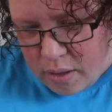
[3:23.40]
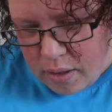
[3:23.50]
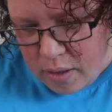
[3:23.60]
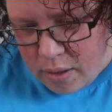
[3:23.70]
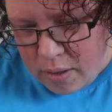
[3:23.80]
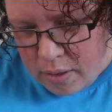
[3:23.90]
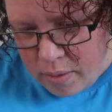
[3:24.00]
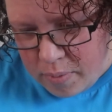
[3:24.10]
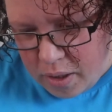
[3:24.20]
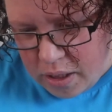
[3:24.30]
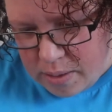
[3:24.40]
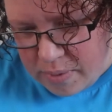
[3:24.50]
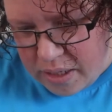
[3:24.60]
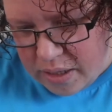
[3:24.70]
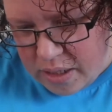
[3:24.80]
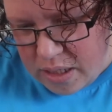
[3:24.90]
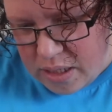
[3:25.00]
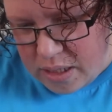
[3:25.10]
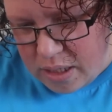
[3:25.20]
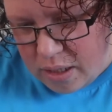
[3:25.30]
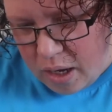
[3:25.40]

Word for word: Um, cosmetic. This is an